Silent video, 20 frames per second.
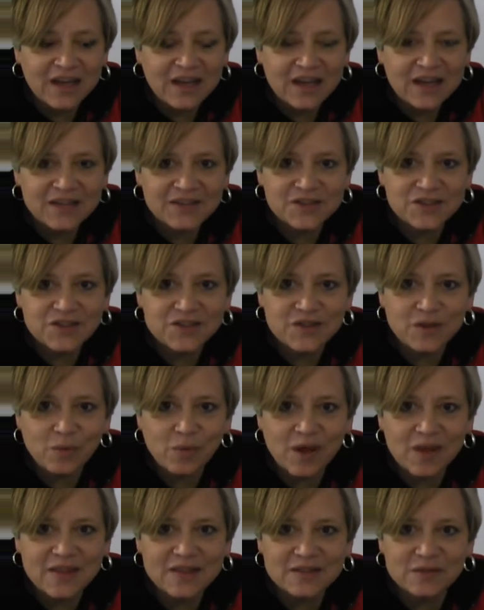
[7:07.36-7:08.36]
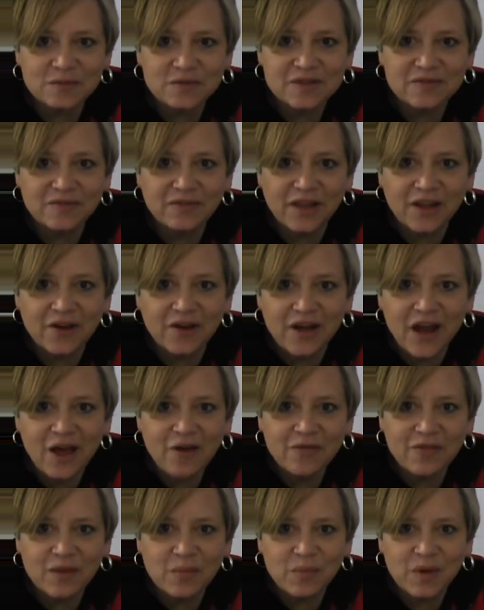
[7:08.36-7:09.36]
It's just the way this one's flared
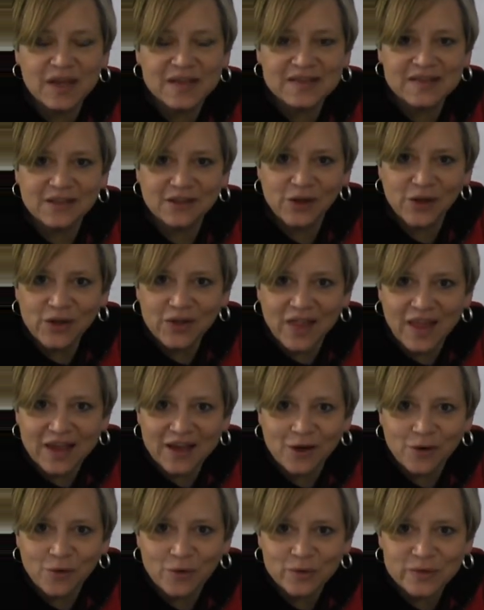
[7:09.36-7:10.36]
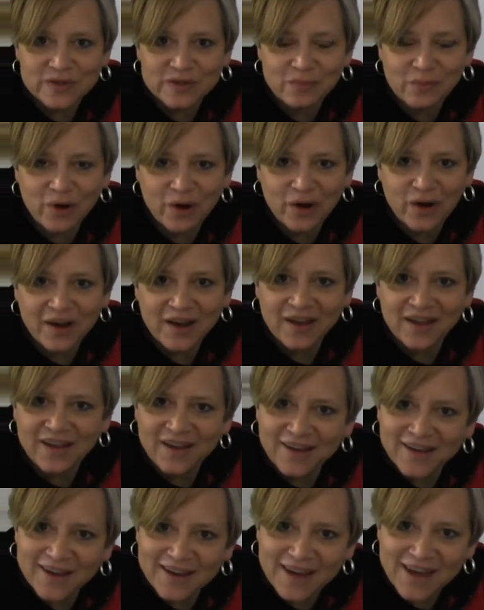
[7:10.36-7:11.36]
out that makes it look like it holds more.
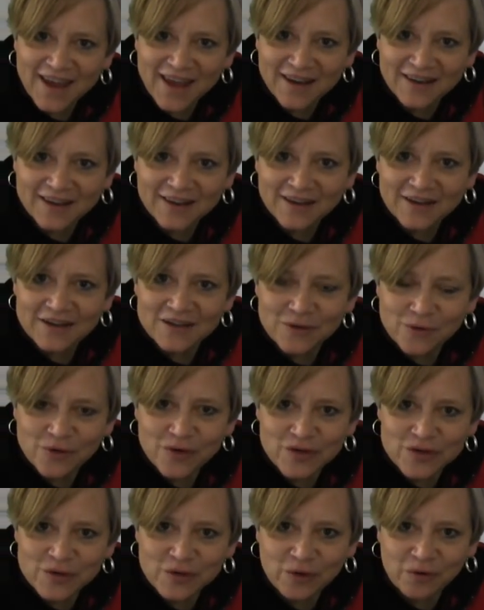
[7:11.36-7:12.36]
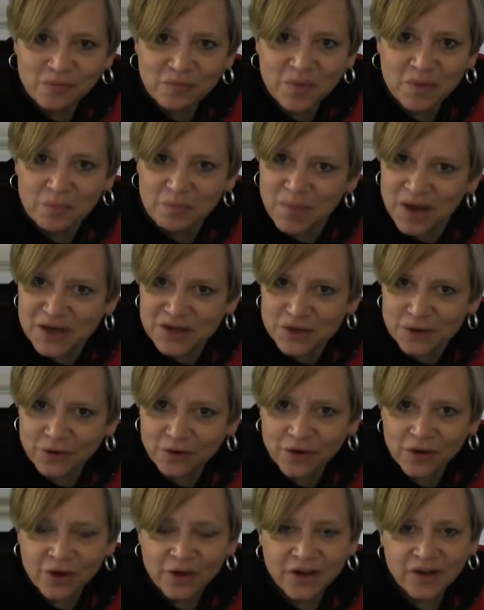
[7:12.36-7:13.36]
Again, don't assume,
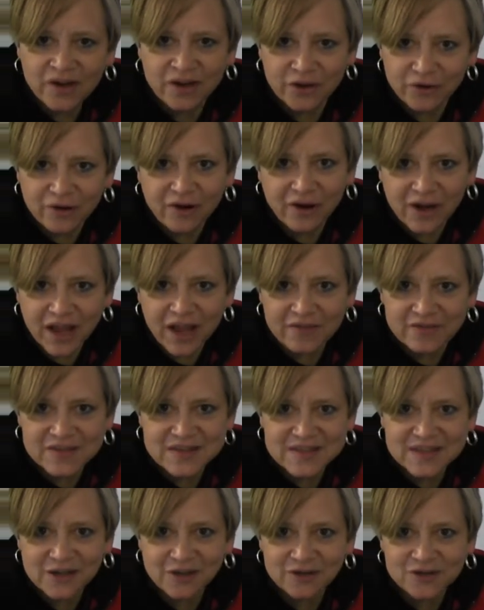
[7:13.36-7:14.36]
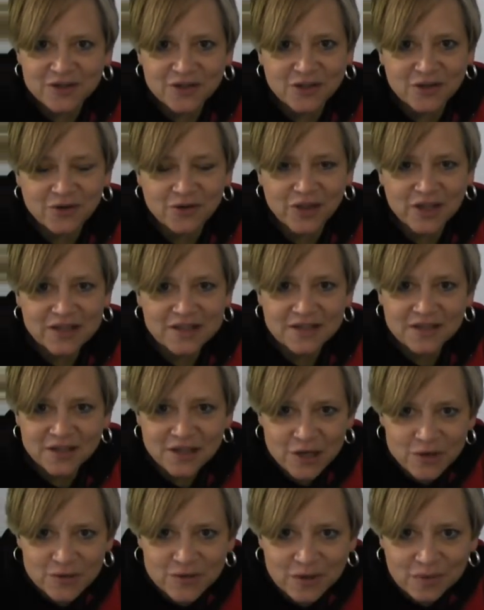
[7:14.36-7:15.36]
measure. You're going to have the skills to do this.
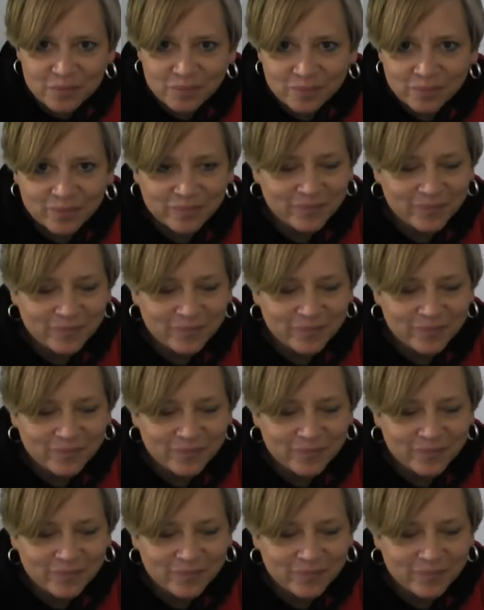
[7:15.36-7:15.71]
Use them.